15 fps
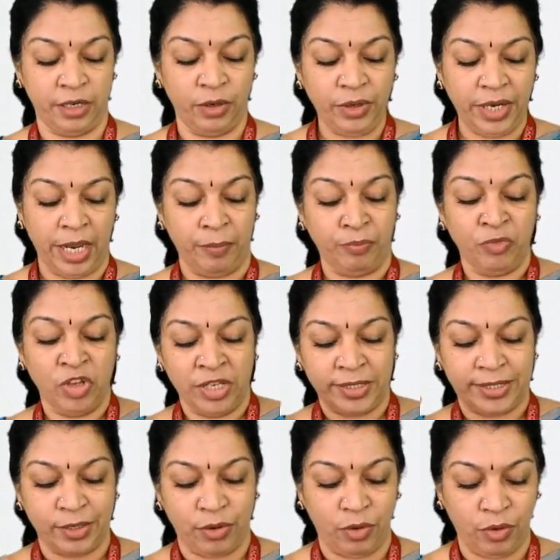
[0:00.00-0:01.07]
Okay,
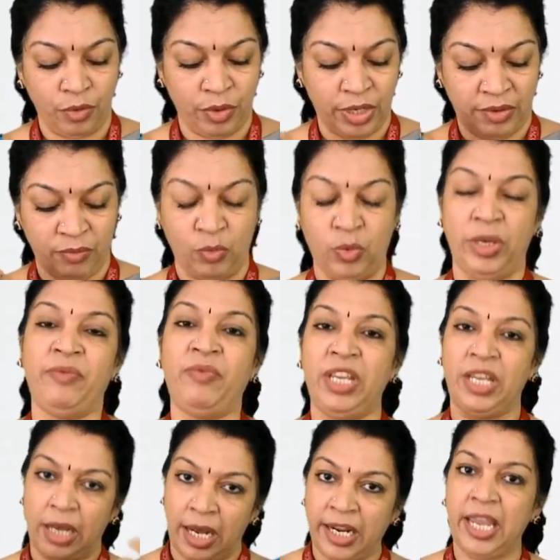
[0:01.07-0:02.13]
so we
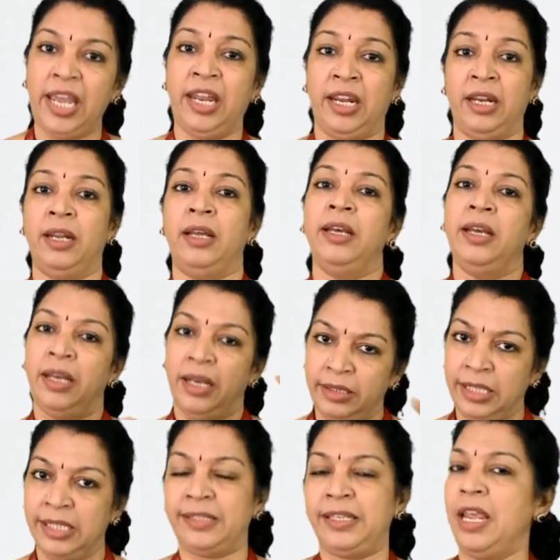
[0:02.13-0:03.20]
again
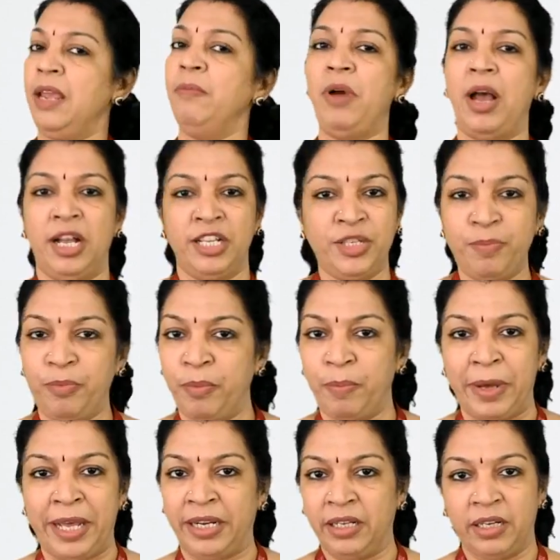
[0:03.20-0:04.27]
the same
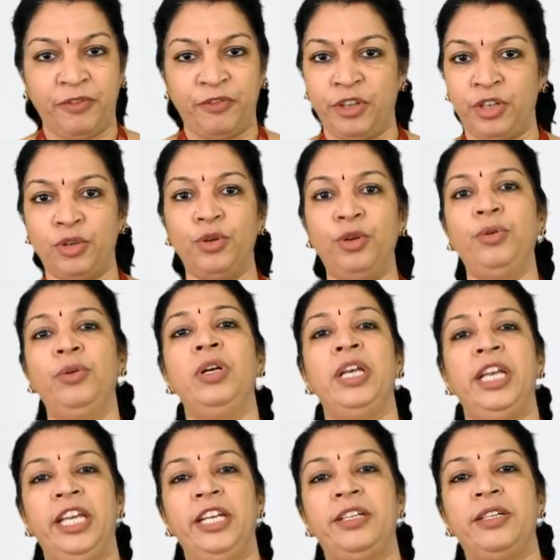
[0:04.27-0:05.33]
paragraph irukum,
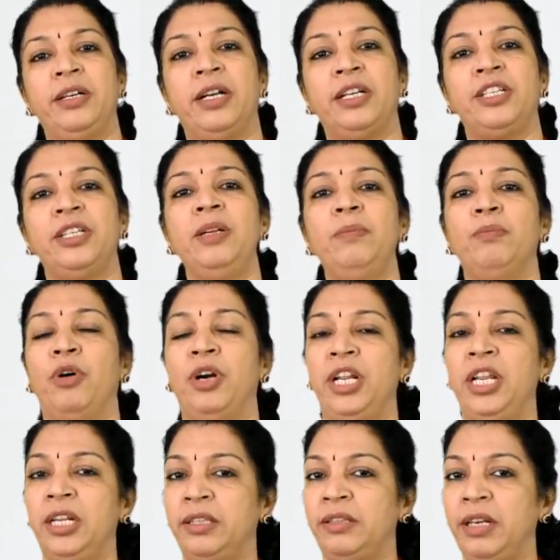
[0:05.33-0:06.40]
introduction,
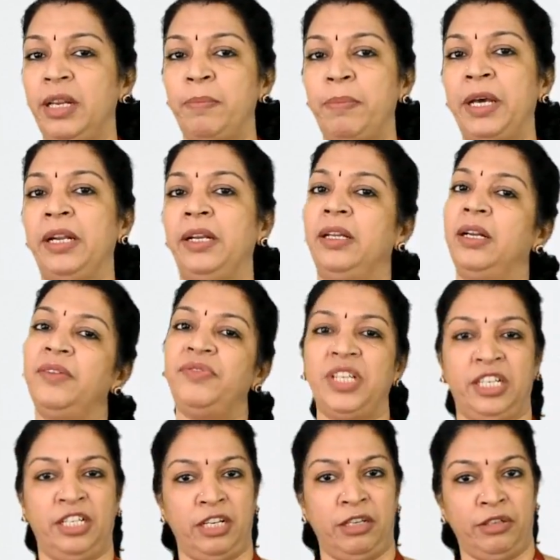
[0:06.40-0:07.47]
body la 3 paragraphs
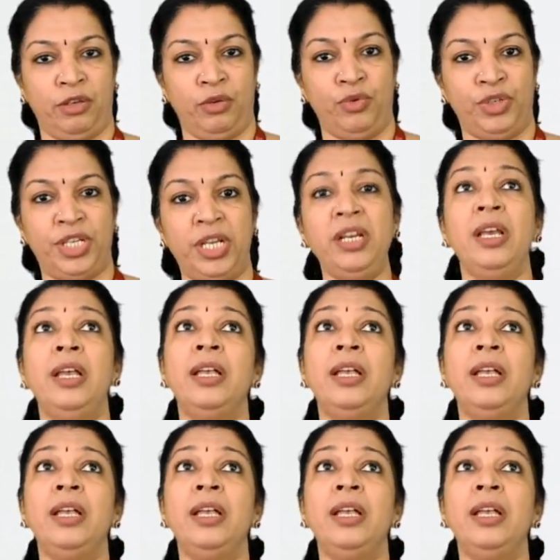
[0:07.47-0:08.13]
and conclusion.